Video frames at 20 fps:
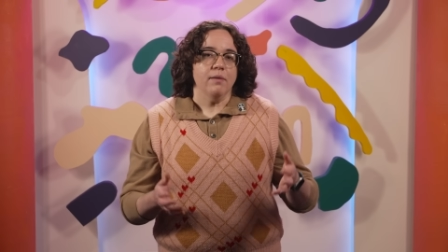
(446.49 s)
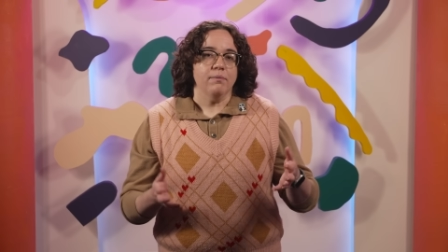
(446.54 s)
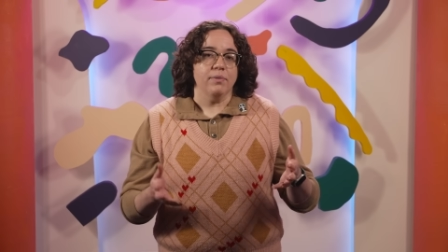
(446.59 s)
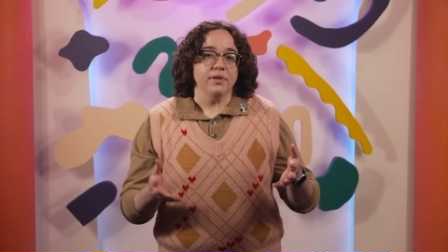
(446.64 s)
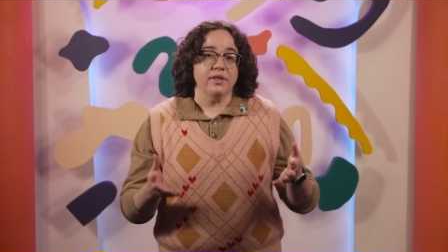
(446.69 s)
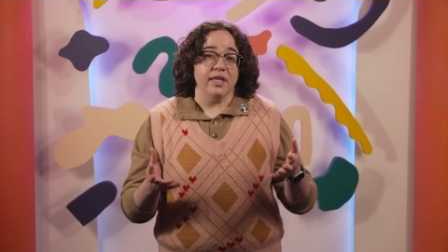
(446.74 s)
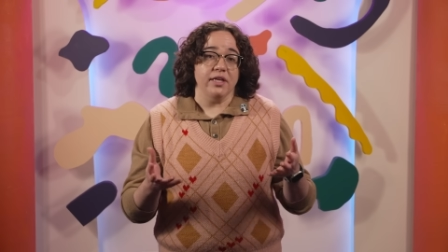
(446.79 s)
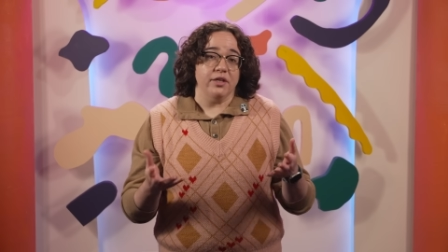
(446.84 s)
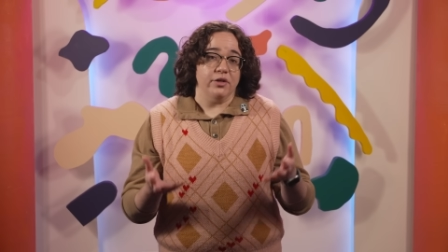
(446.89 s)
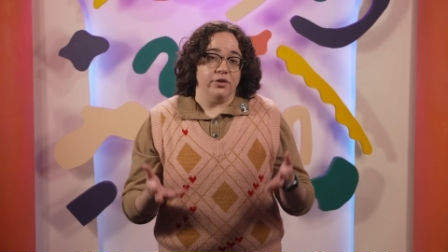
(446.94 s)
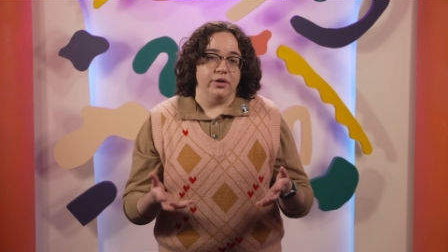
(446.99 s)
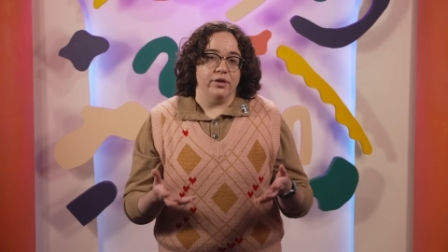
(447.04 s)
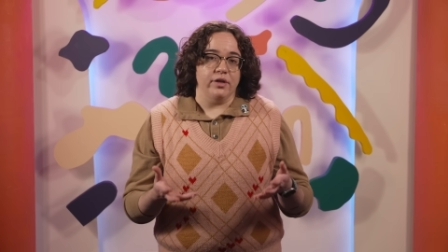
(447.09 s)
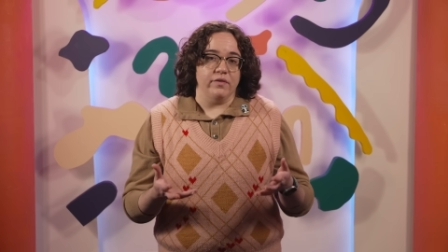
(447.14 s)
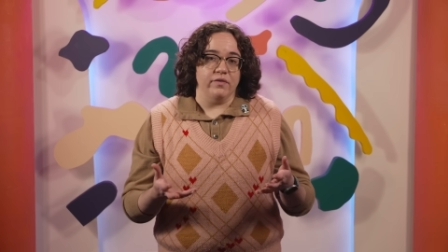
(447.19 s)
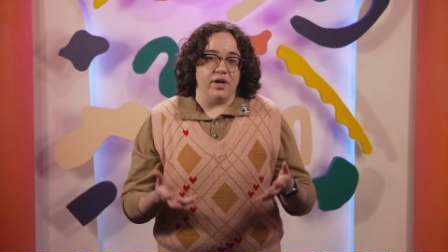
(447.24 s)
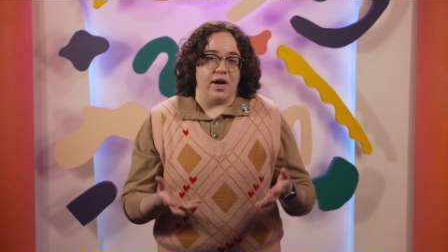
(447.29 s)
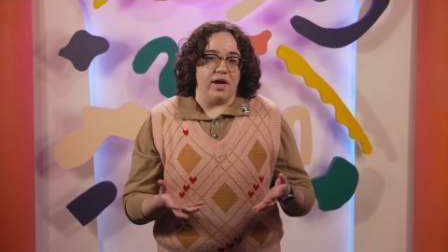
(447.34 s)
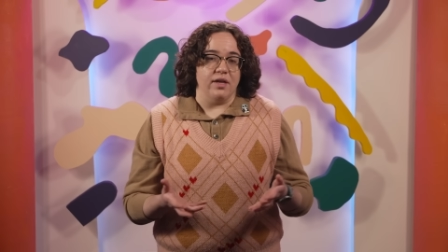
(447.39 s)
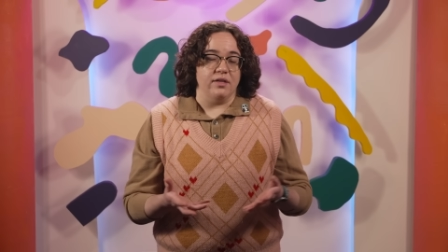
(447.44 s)
but they could
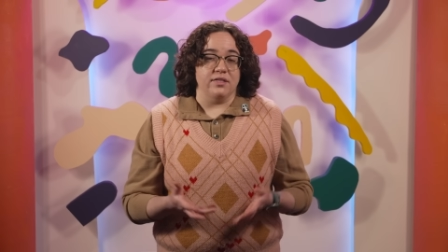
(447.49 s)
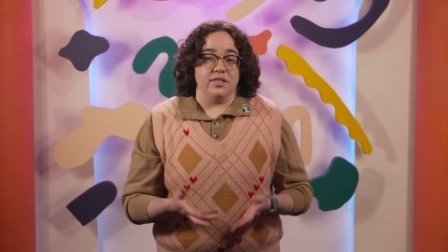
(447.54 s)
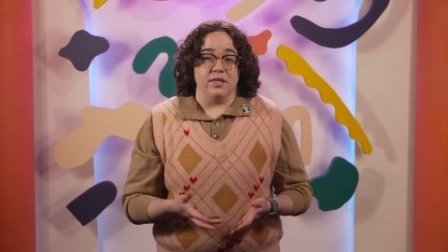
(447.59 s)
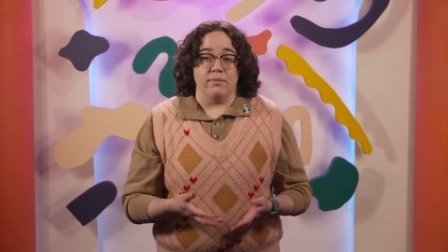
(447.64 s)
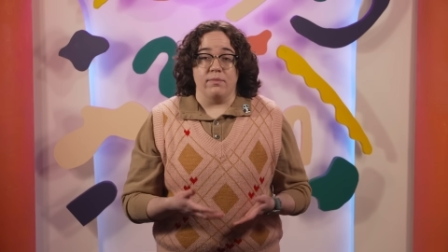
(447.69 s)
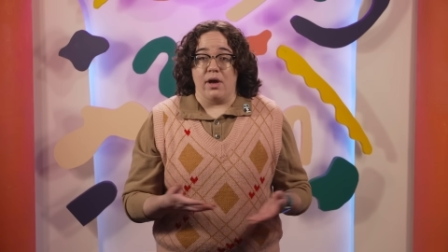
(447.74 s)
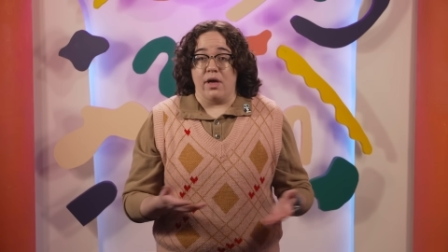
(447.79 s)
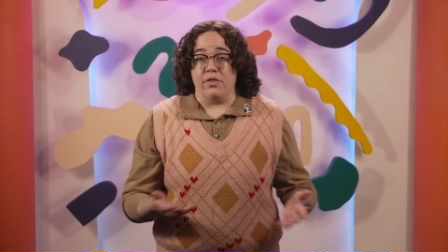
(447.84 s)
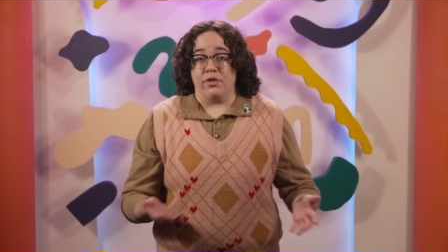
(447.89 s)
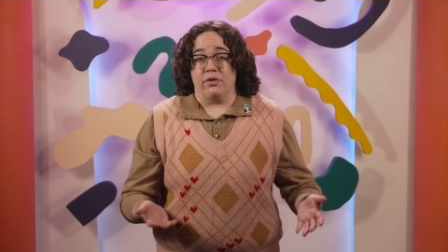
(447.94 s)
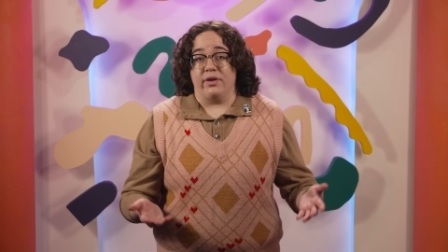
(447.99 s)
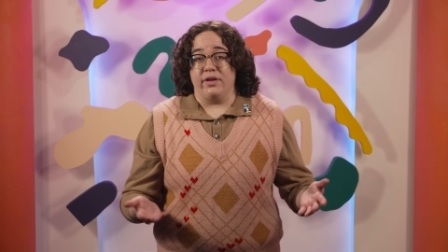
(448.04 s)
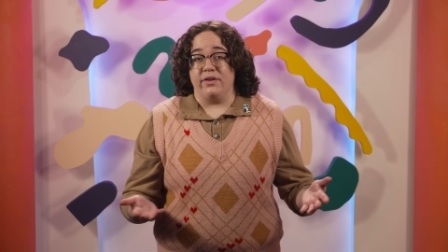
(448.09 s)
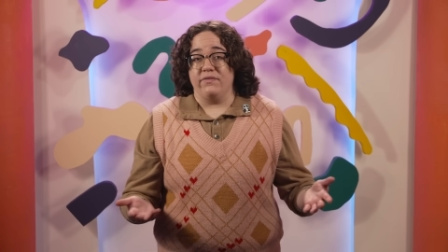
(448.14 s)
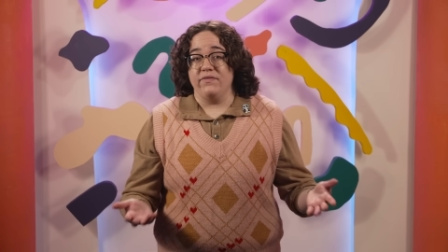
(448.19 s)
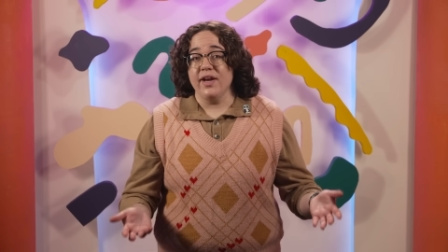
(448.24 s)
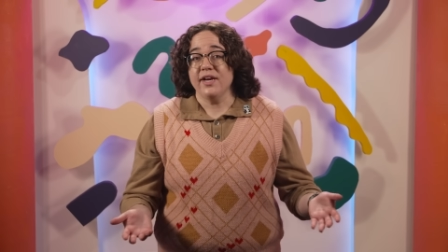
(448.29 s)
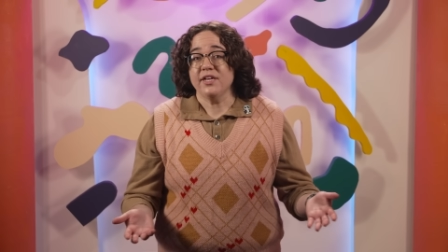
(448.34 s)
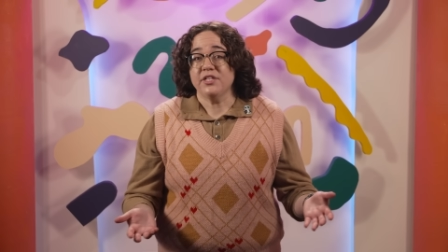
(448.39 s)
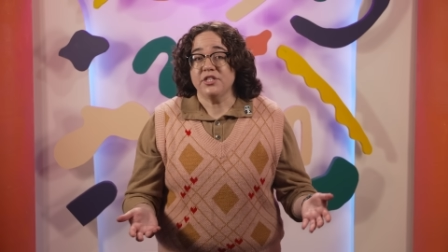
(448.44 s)
have gotten some other
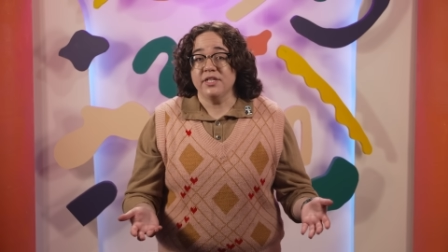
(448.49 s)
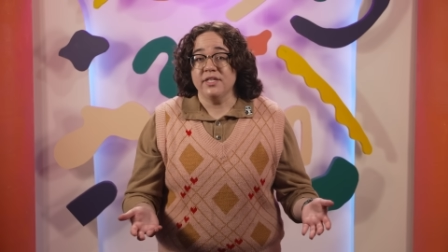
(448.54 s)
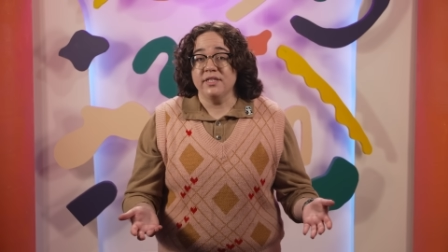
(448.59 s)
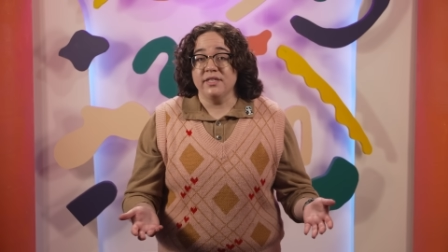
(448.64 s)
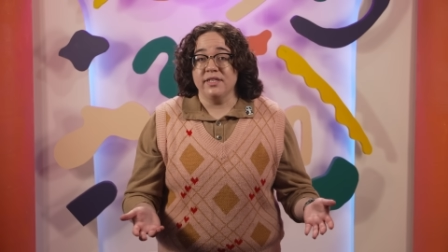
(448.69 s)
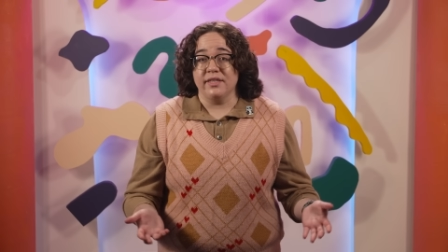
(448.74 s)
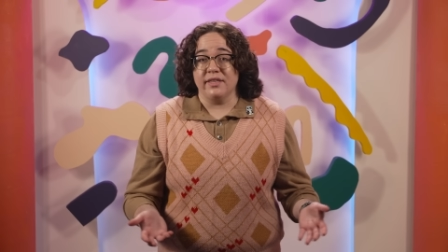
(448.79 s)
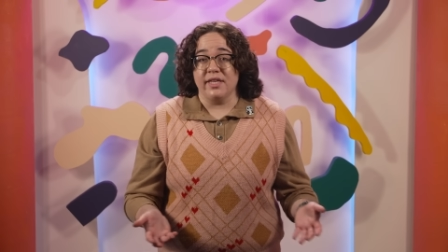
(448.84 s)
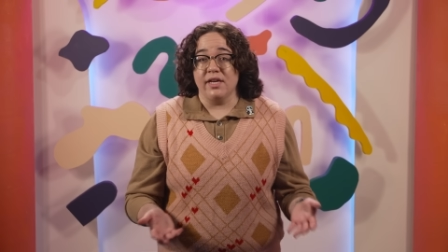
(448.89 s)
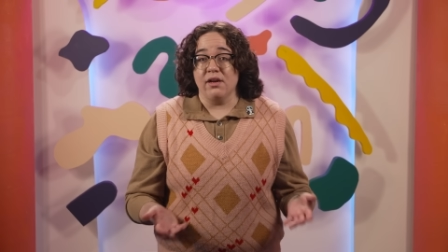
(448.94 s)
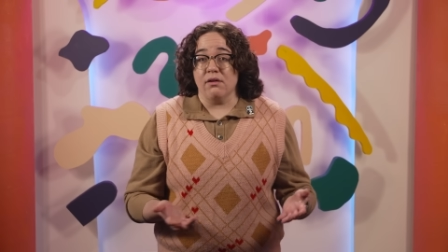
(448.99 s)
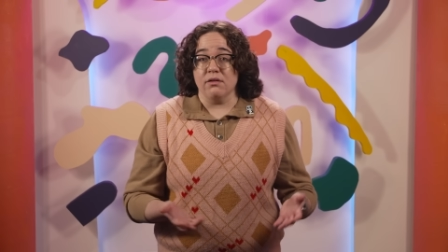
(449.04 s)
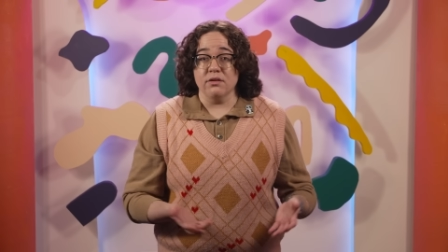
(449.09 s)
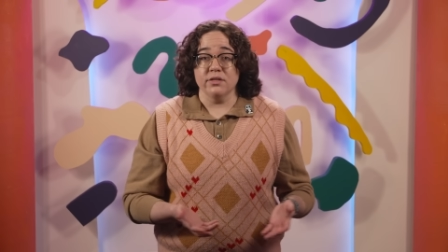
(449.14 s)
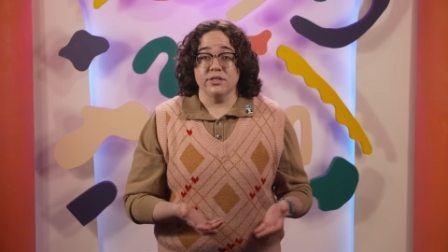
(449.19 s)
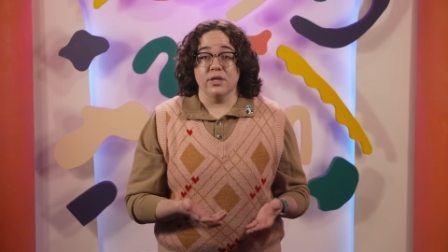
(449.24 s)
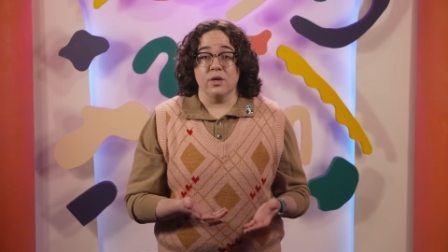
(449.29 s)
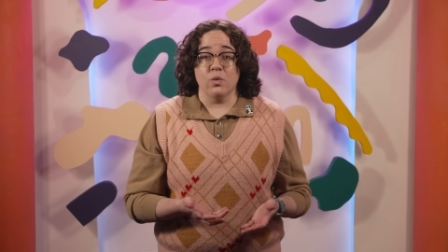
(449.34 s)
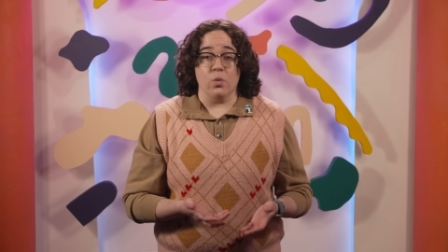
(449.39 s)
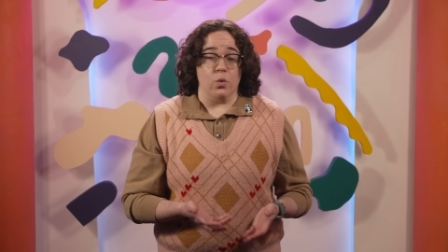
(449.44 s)
infection that they
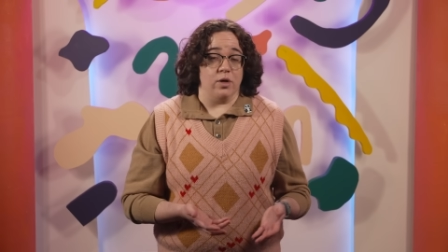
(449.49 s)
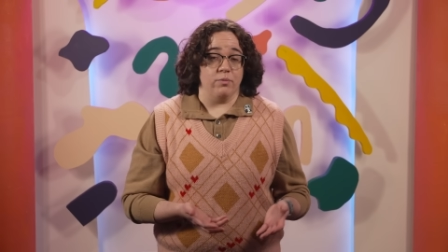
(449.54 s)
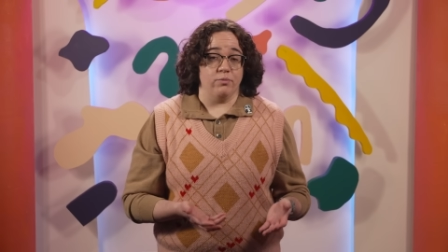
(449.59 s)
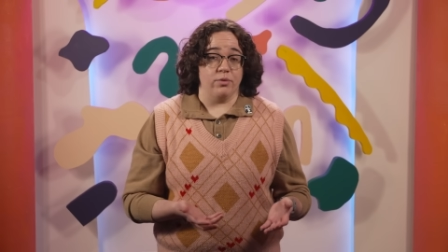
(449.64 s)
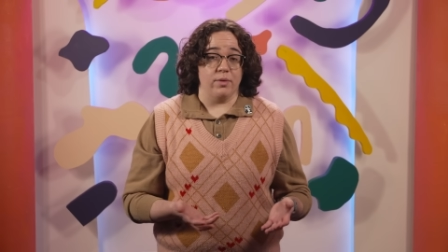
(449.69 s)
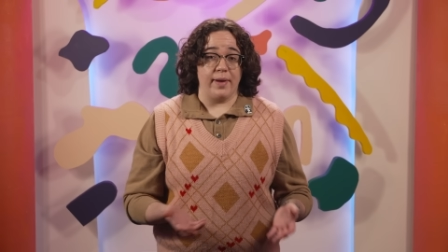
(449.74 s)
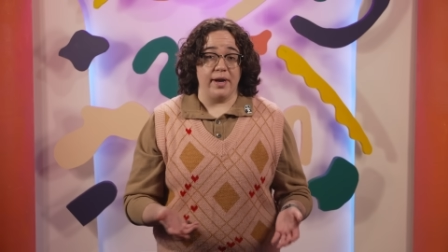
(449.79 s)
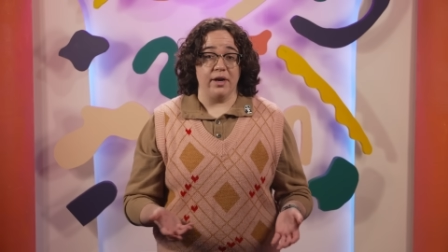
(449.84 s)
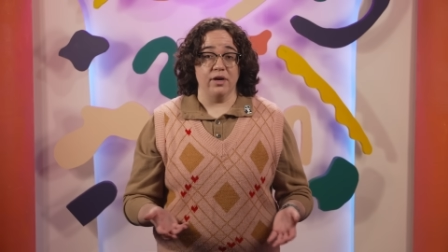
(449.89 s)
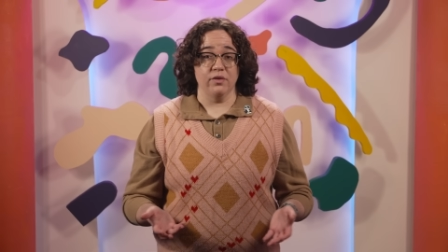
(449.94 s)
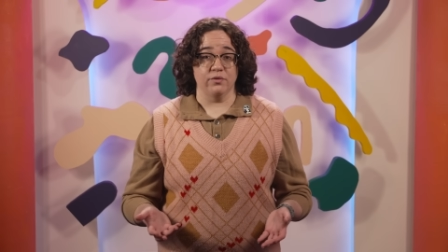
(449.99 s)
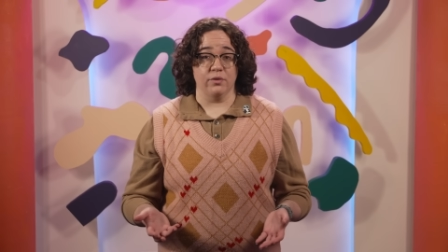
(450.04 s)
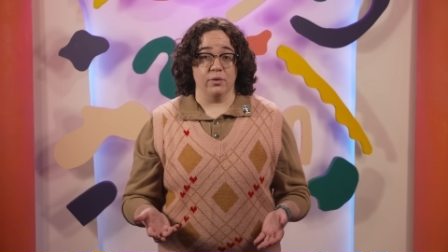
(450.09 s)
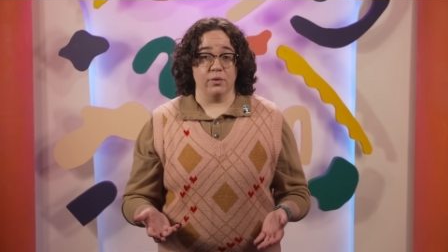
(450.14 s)
also weren't prepared